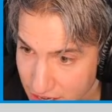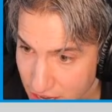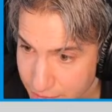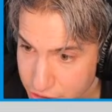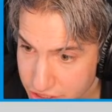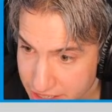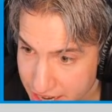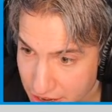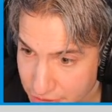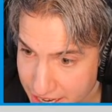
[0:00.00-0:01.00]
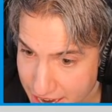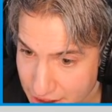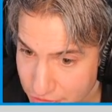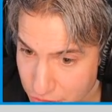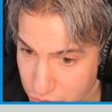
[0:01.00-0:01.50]
obviously I only
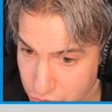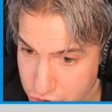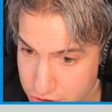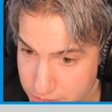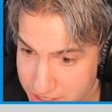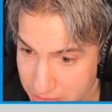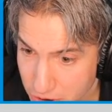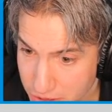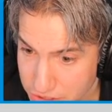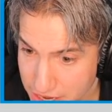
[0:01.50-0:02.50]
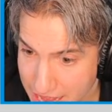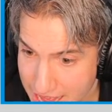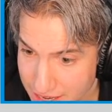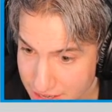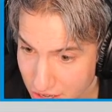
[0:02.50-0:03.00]
have 4 rooms. I'm going to
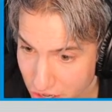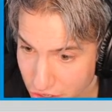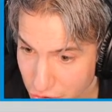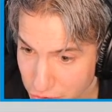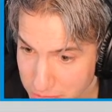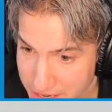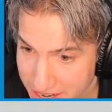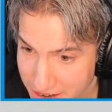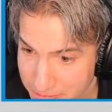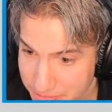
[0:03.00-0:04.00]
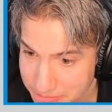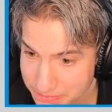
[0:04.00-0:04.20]
add the room name